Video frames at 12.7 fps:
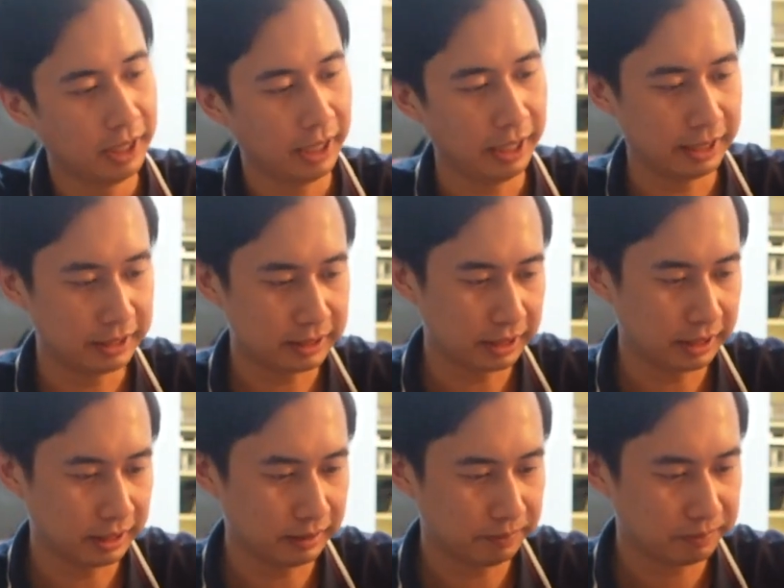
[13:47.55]
And
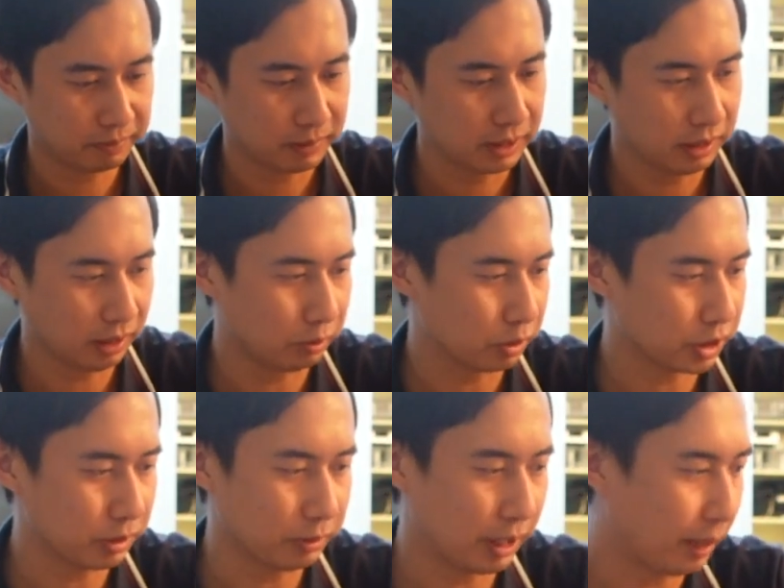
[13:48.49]
you know, we'll
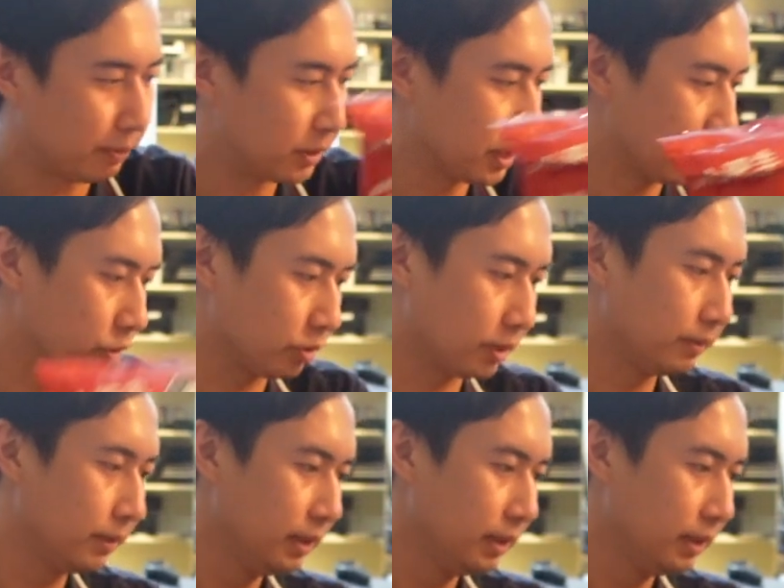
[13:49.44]
see what happens actually.